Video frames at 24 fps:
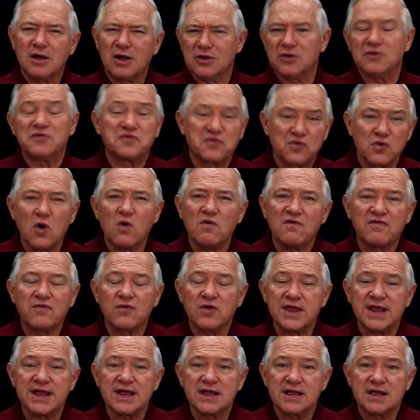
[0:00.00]
a control
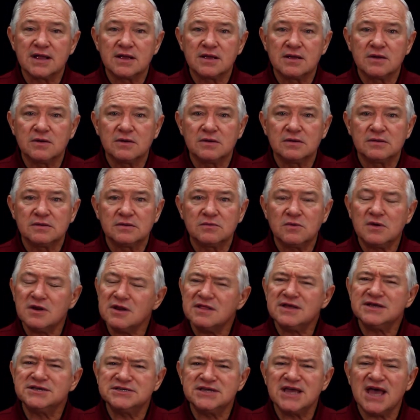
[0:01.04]
freak? What
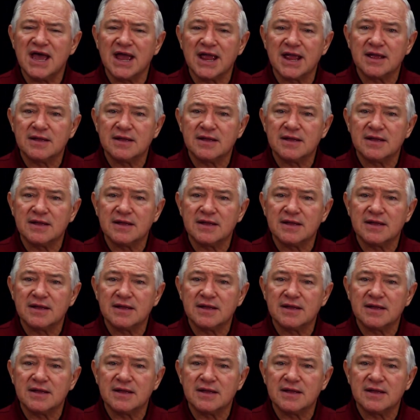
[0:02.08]
do they say?